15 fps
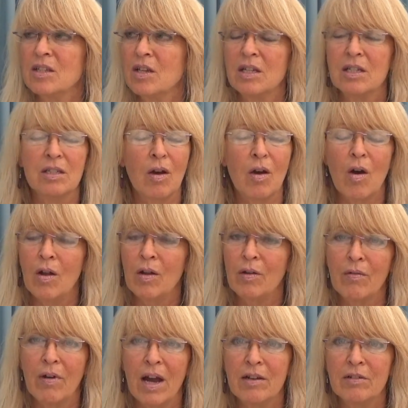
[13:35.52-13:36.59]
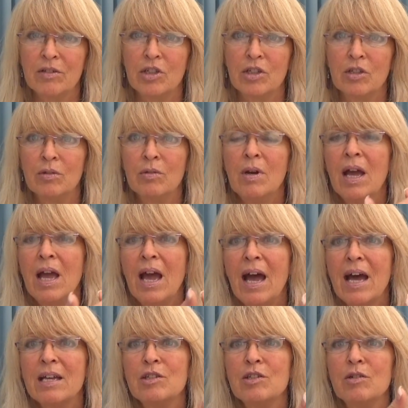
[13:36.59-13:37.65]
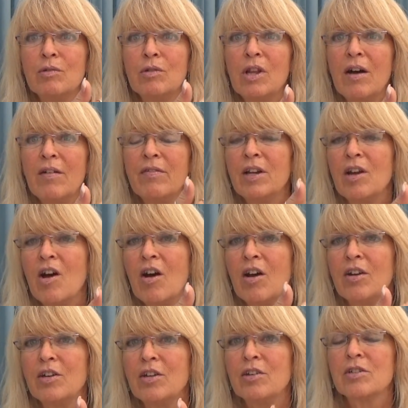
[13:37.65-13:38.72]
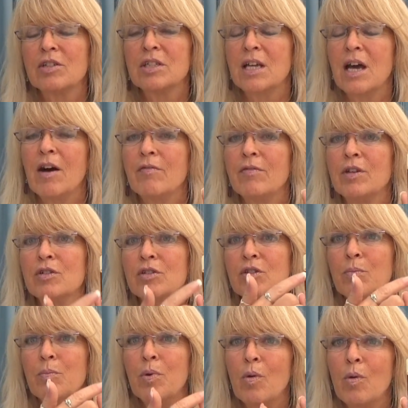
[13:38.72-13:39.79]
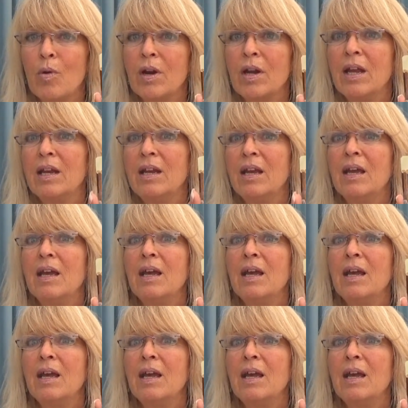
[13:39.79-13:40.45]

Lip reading: is all around you. As you love and honor yourself, you're supported